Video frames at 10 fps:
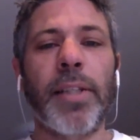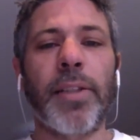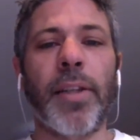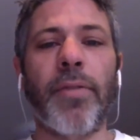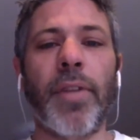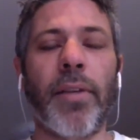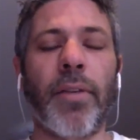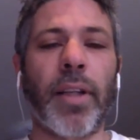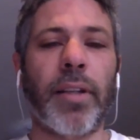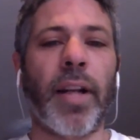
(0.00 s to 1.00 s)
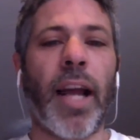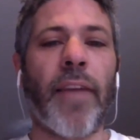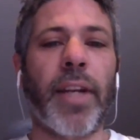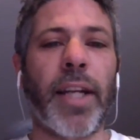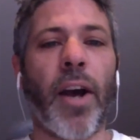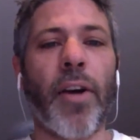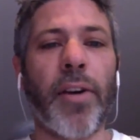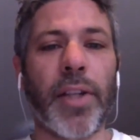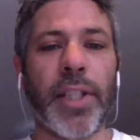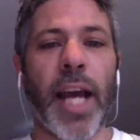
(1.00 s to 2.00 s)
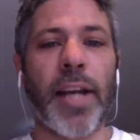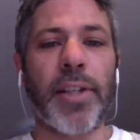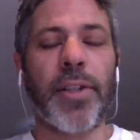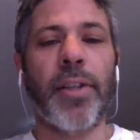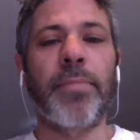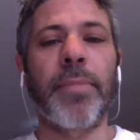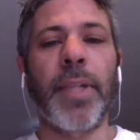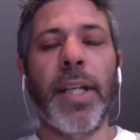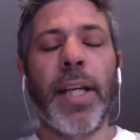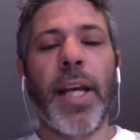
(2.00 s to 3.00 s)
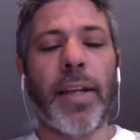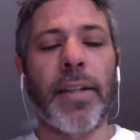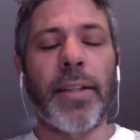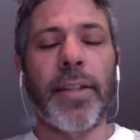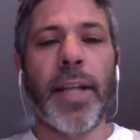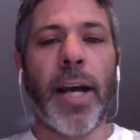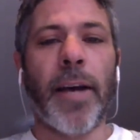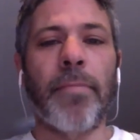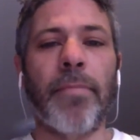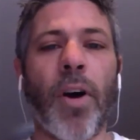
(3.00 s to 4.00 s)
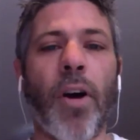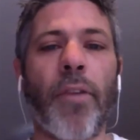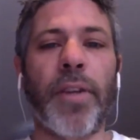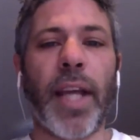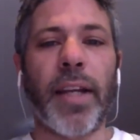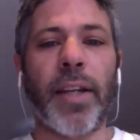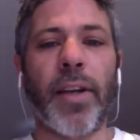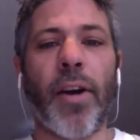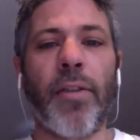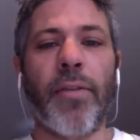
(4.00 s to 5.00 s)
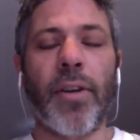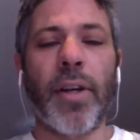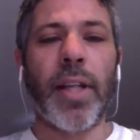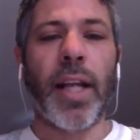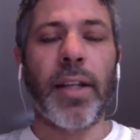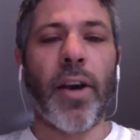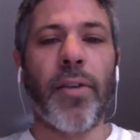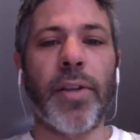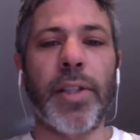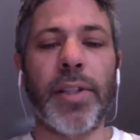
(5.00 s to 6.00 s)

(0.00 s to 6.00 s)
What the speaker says: So they'll have an encoder attached to them, and often that encoder